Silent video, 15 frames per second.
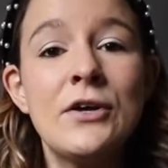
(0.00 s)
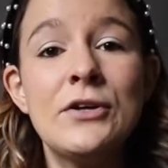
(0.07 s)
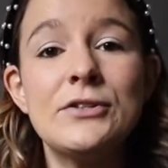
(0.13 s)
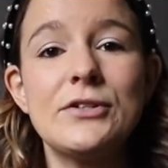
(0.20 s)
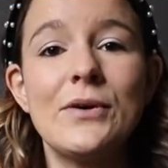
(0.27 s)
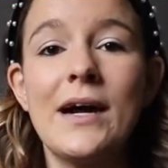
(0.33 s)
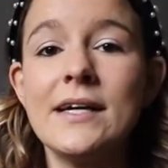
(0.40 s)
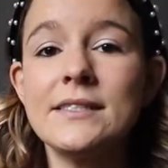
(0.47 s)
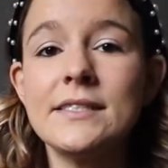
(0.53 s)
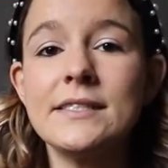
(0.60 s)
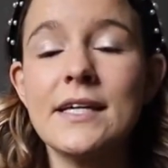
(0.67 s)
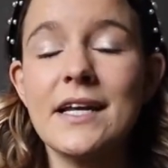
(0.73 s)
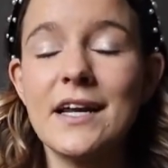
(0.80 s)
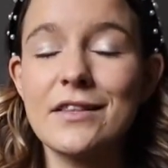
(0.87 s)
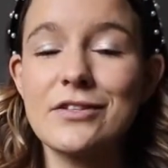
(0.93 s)
So as I
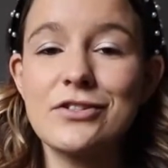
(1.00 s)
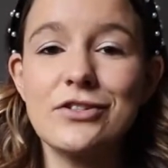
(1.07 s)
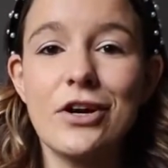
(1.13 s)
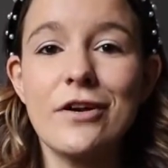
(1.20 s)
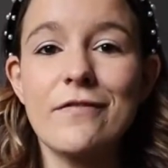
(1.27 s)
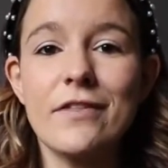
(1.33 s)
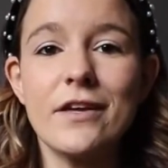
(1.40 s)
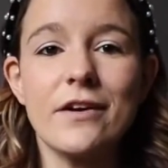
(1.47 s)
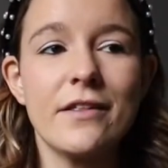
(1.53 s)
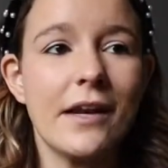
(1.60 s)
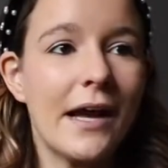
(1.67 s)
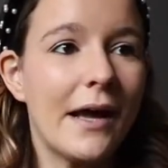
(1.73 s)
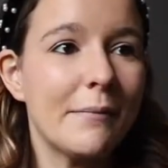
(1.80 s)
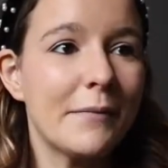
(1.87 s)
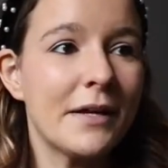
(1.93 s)
said at the start of the year that
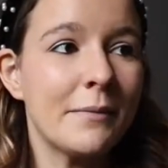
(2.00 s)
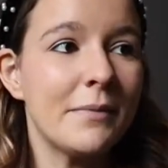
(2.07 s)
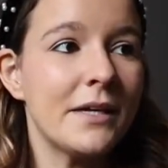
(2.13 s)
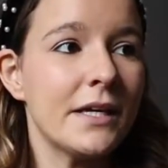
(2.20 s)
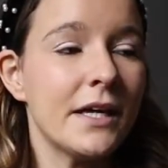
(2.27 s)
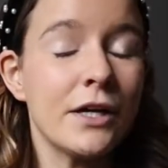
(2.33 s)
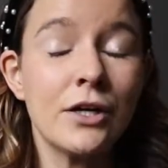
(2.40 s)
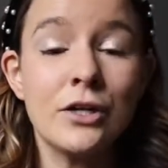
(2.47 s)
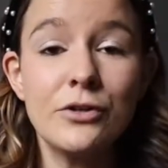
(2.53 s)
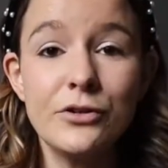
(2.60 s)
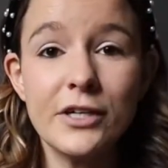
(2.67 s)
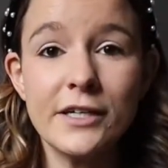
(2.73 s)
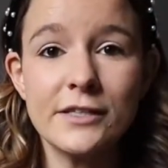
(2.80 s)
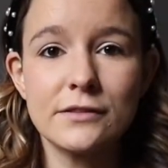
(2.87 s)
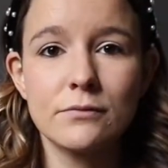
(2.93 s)
I'm going to be
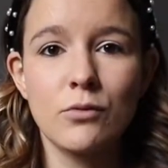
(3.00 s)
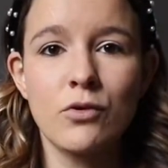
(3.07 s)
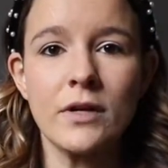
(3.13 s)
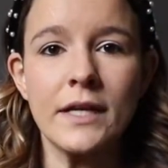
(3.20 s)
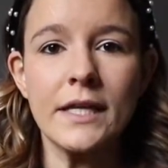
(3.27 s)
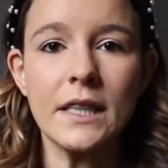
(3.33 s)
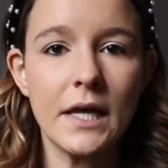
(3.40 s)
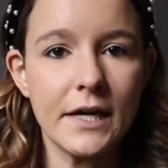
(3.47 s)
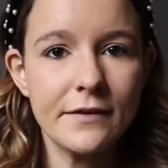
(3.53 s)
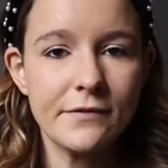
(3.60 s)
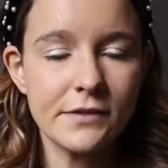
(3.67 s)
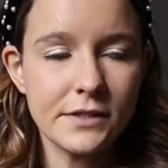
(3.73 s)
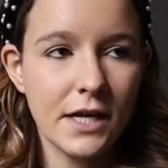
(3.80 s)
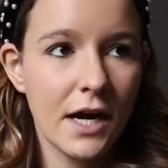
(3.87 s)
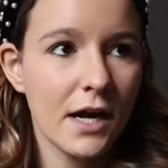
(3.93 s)
including some more like
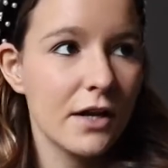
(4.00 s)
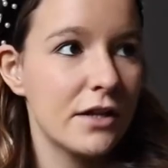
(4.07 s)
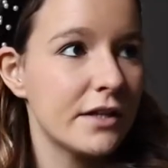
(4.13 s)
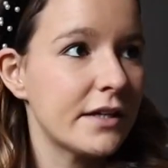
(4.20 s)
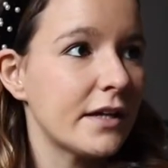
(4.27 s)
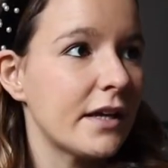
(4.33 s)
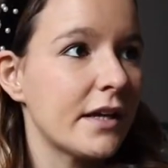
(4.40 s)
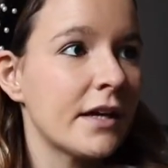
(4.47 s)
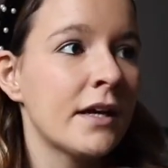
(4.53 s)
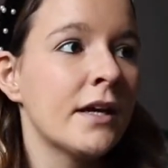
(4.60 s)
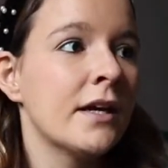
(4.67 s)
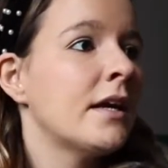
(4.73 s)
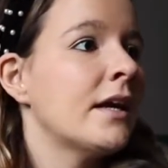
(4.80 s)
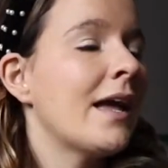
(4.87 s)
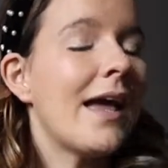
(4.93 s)
lifestyle-y
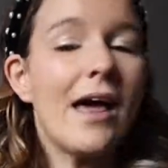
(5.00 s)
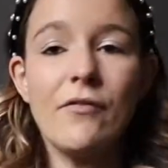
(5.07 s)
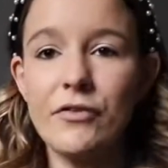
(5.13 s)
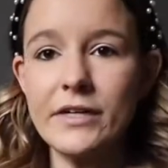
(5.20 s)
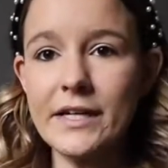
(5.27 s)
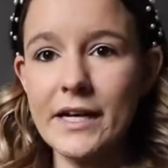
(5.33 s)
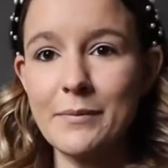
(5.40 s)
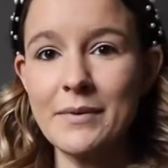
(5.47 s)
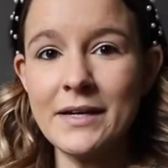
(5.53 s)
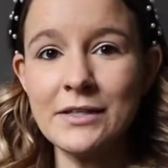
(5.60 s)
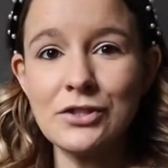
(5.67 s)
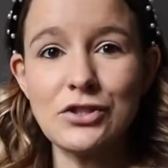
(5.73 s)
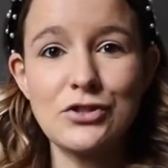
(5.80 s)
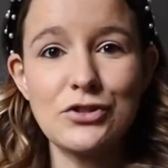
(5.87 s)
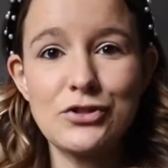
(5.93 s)
everyday bits.